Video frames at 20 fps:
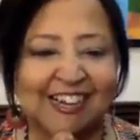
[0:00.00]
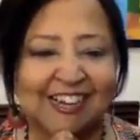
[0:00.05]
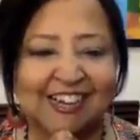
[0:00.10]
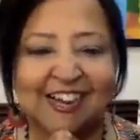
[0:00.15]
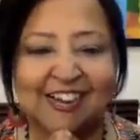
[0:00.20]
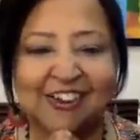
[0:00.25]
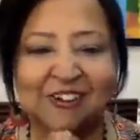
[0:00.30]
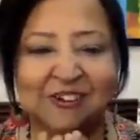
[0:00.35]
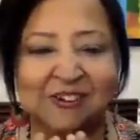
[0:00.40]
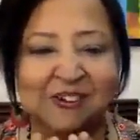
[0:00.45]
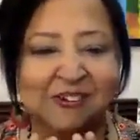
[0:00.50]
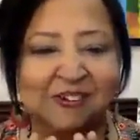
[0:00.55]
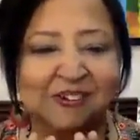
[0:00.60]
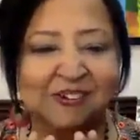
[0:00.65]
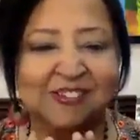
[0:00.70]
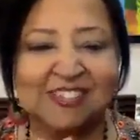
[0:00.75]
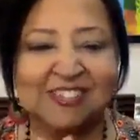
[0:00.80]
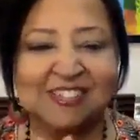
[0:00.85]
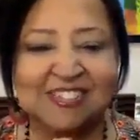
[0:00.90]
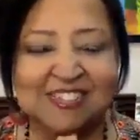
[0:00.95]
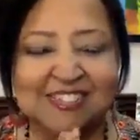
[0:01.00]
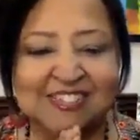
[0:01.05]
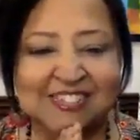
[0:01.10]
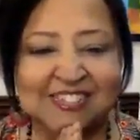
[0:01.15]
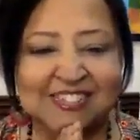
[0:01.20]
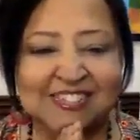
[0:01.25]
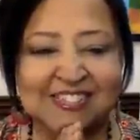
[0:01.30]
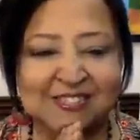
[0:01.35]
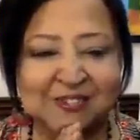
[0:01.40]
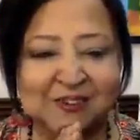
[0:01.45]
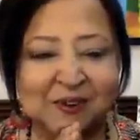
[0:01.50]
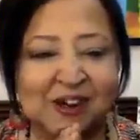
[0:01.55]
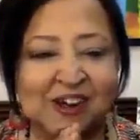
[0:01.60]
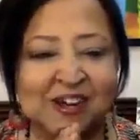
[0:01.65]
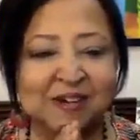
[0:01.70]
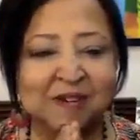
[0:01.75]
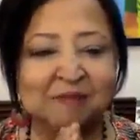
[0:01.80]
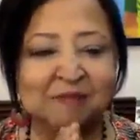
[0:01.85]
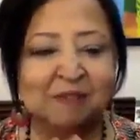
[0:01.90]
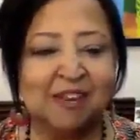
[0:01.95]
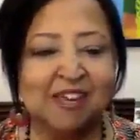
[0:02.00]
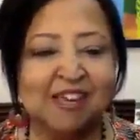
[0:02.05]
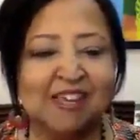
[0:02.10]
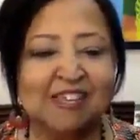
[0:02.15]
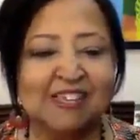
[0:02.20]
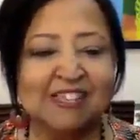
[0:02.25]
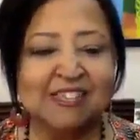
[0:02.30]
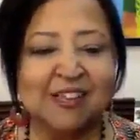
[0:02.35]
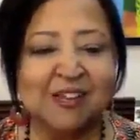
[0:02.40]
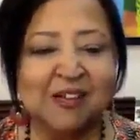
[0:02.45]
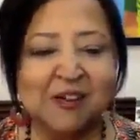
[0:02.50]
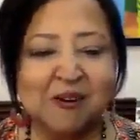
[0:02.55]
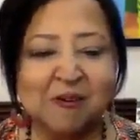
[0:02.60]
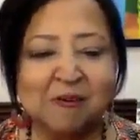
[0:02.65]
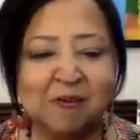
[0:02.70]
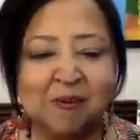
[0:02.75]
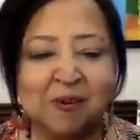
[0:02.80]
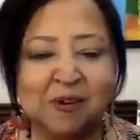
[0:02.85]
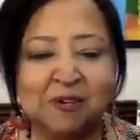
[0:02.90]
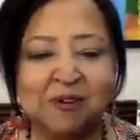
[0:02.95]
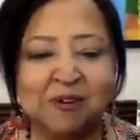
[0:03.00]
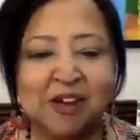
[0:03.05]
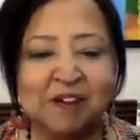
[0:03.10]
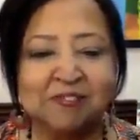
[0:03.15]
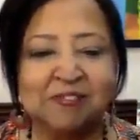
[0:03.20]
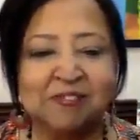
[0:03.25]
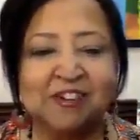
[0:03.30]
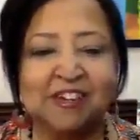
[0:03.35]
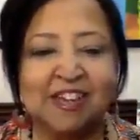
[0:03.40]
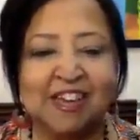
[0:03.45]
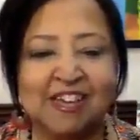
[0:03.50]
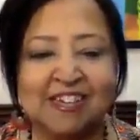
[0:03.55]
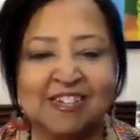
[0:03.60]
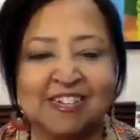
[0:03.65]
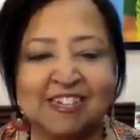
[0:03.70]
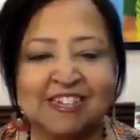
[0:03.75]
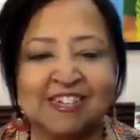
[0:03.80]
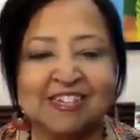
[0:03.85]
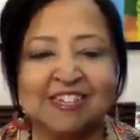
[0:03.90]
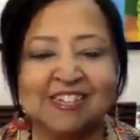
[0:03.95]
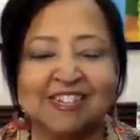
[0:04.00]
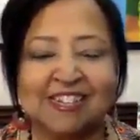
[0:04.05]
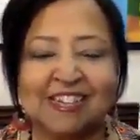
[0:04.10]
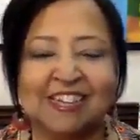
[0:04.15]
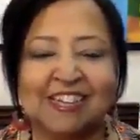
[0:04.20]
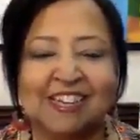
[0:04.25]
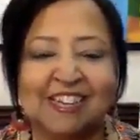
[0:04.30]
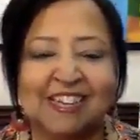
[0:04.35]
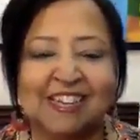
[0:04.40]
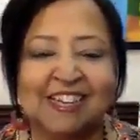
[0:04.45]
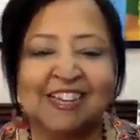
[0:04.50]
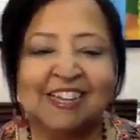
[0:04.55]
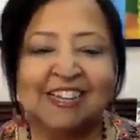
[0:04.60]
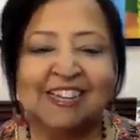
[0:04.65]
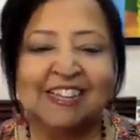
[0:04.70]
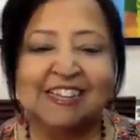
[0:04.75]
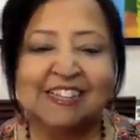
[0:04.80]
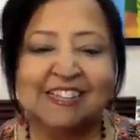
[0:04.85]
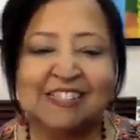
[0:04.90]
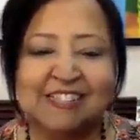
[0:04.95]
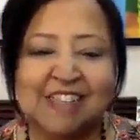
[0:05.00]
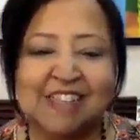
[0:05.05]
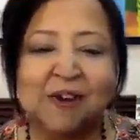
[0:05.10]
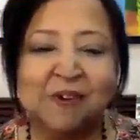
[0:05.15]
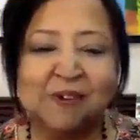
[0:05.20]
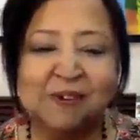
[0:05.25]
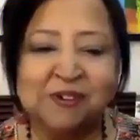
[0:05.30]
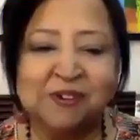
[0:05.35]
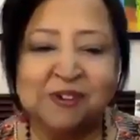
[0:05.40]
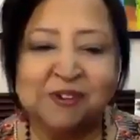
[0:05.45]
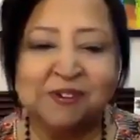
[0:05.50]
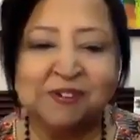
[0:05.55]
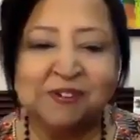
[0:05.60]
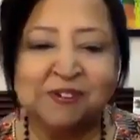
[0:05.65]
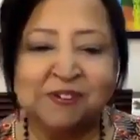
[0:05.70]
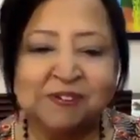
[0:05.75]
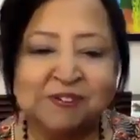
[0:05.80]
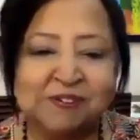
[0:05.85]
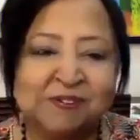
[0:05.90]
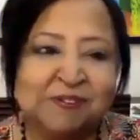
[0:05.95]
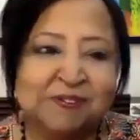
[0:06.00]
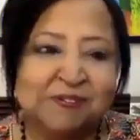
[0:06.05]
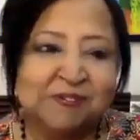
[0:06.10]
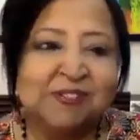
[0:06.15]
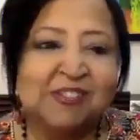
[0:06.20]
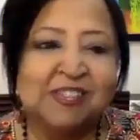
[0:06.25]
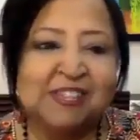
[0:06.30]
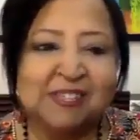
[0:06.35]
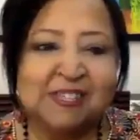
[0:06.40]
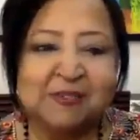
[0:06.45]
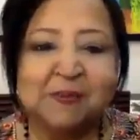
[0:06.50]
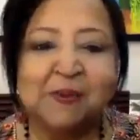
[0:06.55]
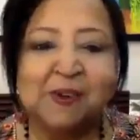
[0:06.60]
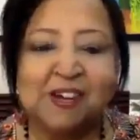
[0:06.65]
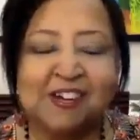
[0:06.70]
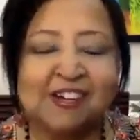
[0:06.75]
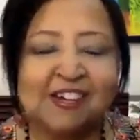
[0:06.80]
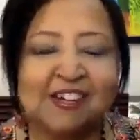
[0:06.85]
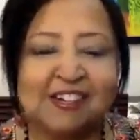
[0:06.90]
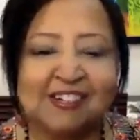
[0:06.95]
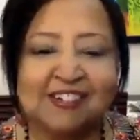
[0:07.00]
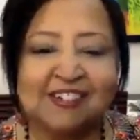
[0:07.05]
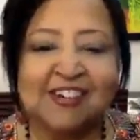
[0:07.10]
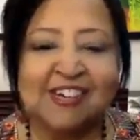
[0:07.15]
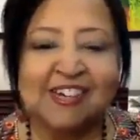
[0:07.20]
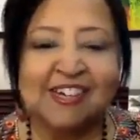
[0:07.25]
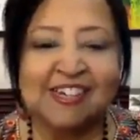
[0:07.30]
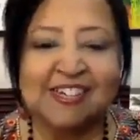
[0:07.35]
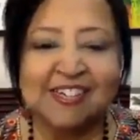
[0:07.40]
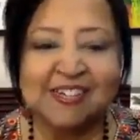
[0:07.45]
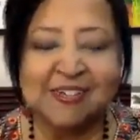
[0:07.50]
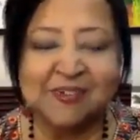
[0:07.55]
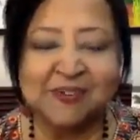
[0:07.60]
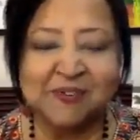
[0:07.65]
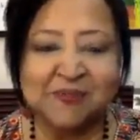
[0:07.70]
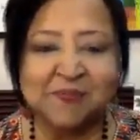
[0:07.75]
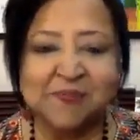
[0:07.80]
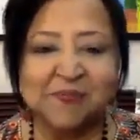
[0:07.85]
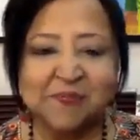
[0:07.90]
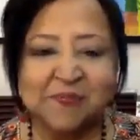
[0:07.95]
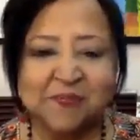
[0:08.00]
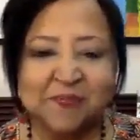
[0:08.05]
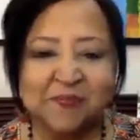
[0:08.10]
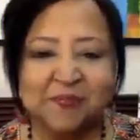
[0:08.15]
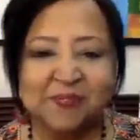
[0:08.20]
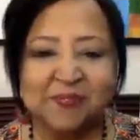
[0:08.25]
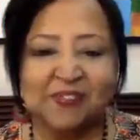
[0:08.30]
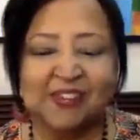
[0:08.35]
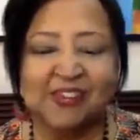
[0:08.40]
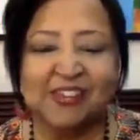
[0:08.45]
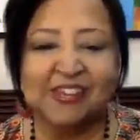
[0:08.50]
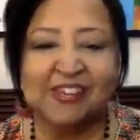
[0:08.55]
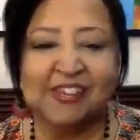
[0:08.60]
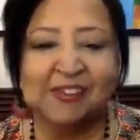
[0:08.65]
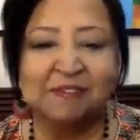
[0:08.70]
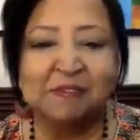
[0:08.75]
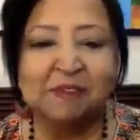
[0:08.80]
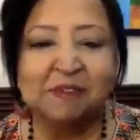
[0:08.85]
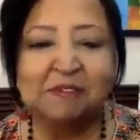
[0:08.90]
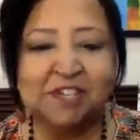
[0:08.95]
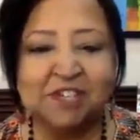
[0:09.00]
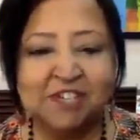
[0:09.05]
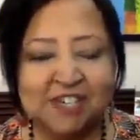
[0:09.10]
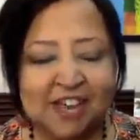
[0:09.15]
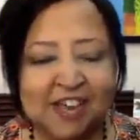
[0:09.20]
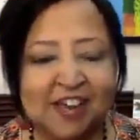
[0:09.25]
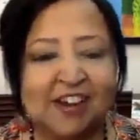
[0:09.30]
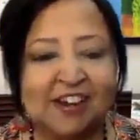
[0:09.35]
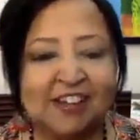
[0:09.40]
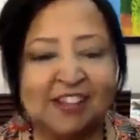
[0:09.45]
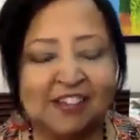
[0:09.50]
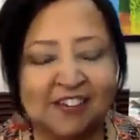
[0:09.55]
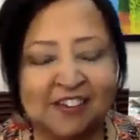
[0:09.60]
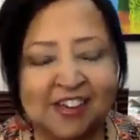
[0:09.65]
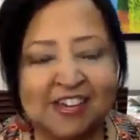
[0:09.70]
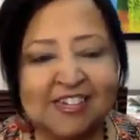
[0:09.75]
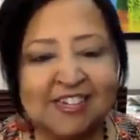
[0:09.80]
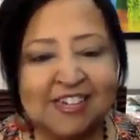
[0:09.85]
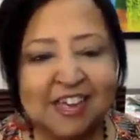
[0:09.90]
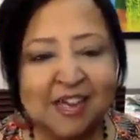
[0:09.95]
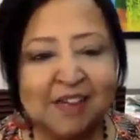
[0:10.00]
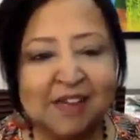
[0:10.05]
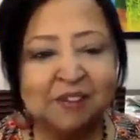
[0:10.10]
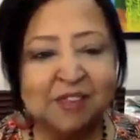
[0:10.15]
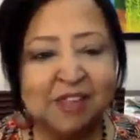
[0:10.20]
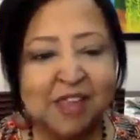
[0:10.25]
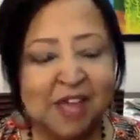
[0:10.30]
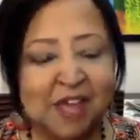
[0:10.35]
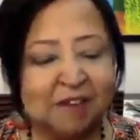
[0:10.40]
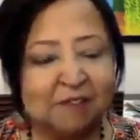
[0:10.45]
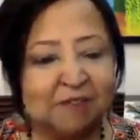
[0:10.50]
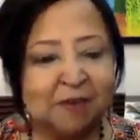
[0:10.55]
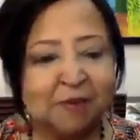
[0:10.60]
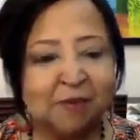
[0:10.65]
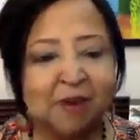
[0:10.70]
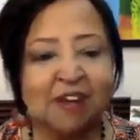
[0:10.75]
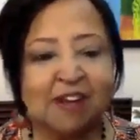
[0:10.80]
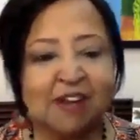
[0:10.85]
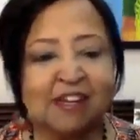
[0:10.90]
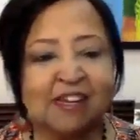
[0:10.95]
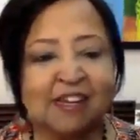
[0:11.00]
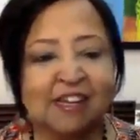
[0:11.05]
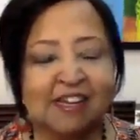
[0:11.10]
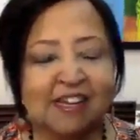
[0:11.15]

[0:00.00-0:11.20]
I don't know, it just so underplays what you have created. The sound of this work, right? We will share at the right time with everyone.